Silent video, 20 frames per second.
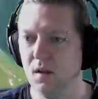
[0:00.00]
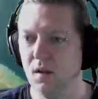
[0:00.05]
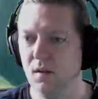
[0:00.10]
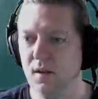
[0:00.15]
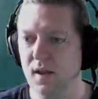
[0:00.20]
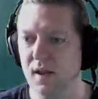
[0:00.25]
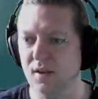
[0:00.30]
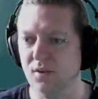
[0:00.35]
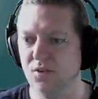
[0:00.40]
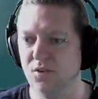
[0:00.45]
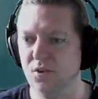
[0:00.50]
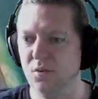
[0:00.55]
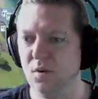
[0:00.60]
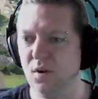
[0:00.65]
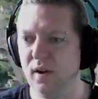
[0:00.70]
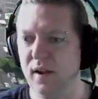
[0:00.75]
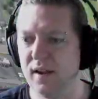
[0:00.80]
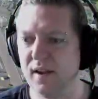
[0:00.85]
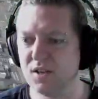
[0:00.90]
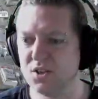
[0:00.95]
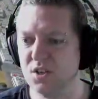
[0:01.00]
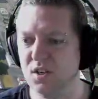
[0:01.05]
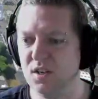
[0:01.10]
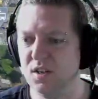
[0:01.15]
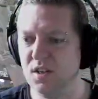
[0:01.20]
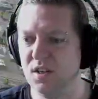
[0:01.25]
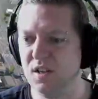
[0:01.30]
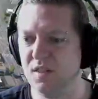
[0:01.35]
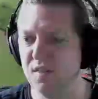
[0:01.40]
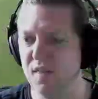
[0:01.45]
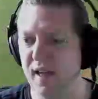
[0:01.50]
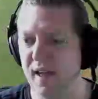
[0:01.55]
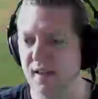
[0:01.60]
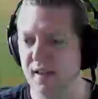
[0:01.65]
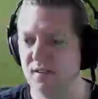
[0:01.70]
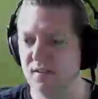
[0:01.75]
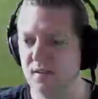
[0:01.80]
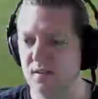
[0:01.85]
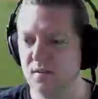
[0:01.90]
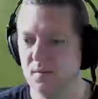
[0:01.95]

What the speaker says: Yeah, do I actually need that?